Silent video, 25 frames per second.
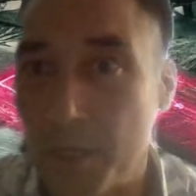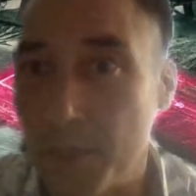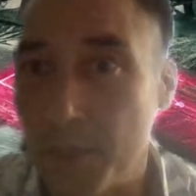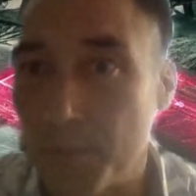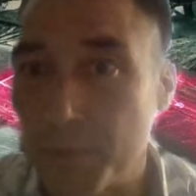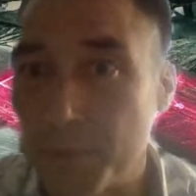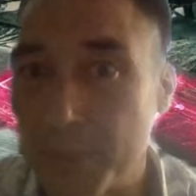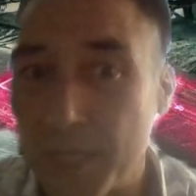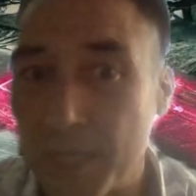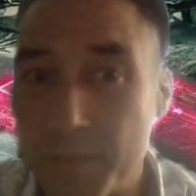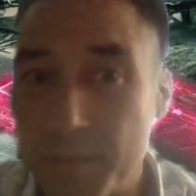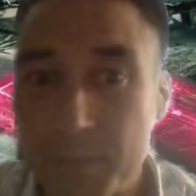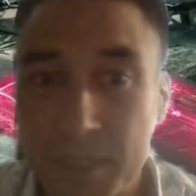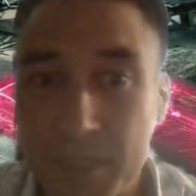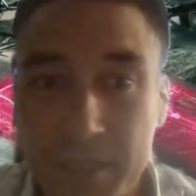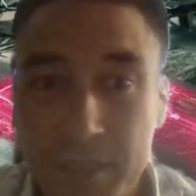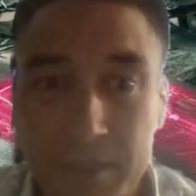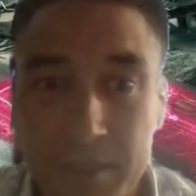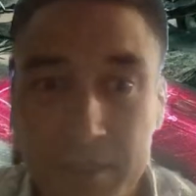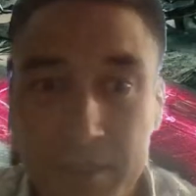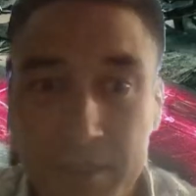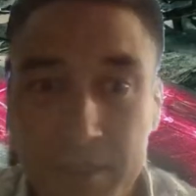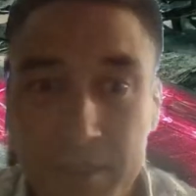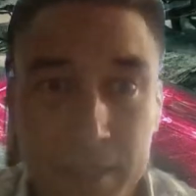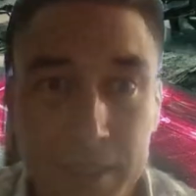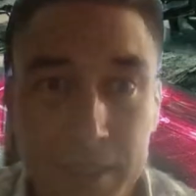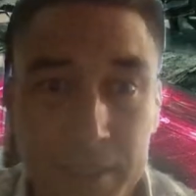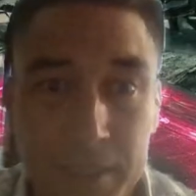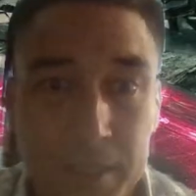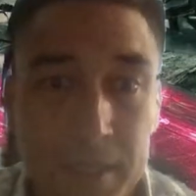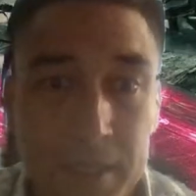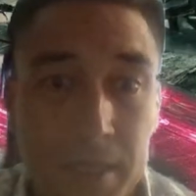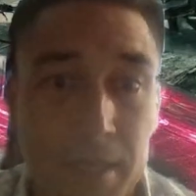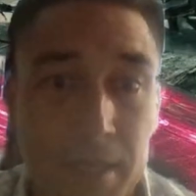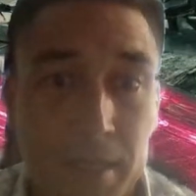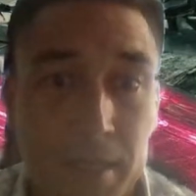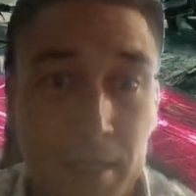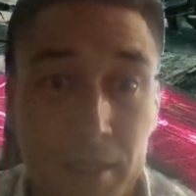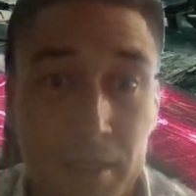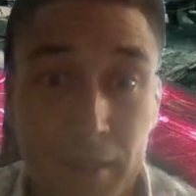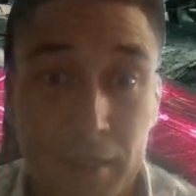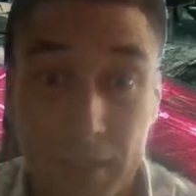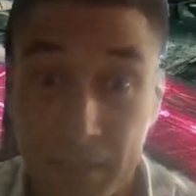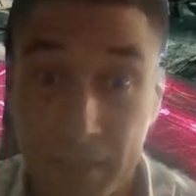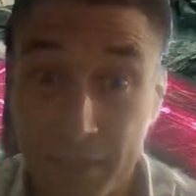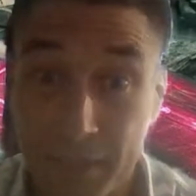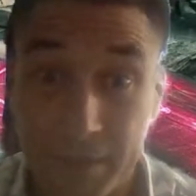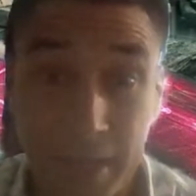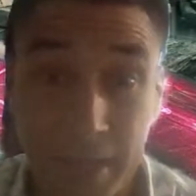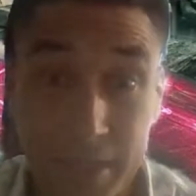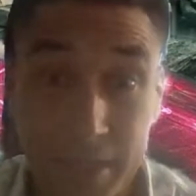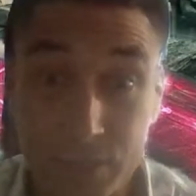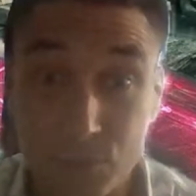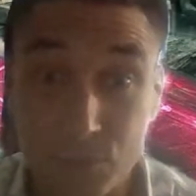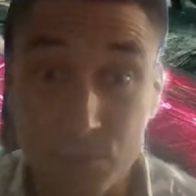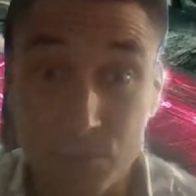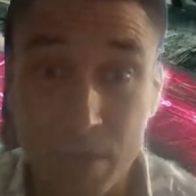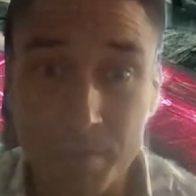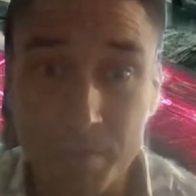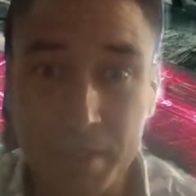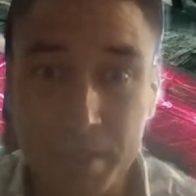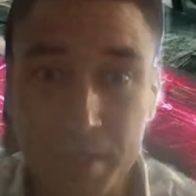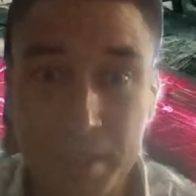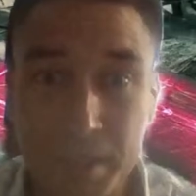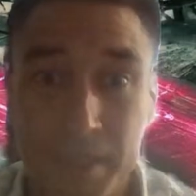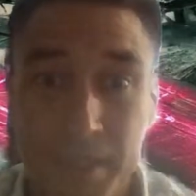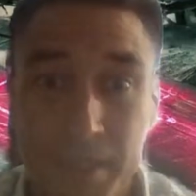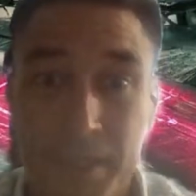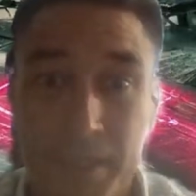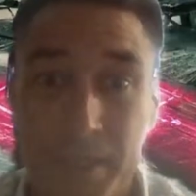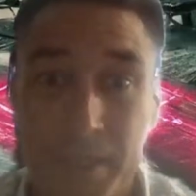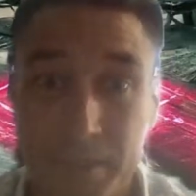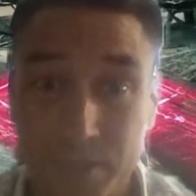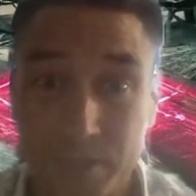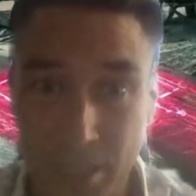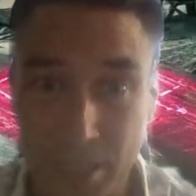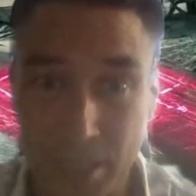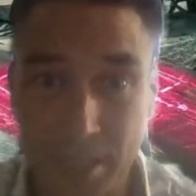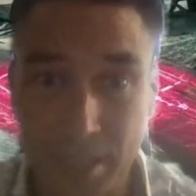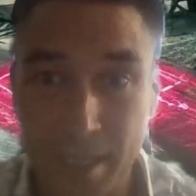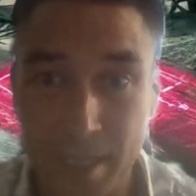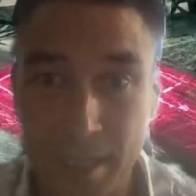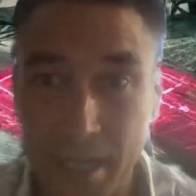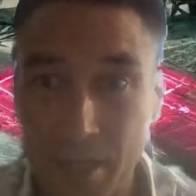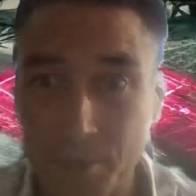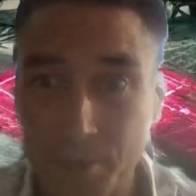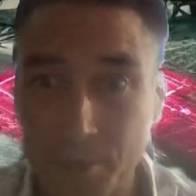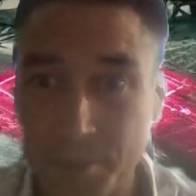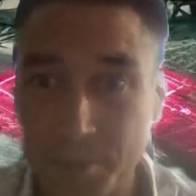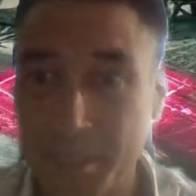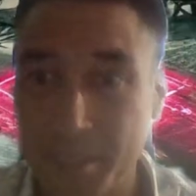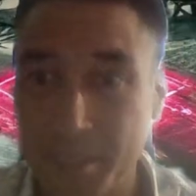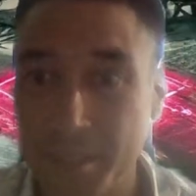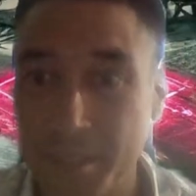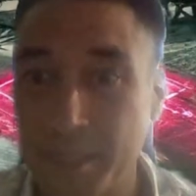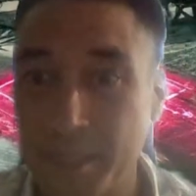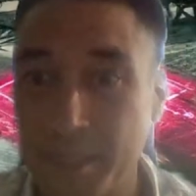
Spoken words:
With that being said, that's Reppy. Check it out.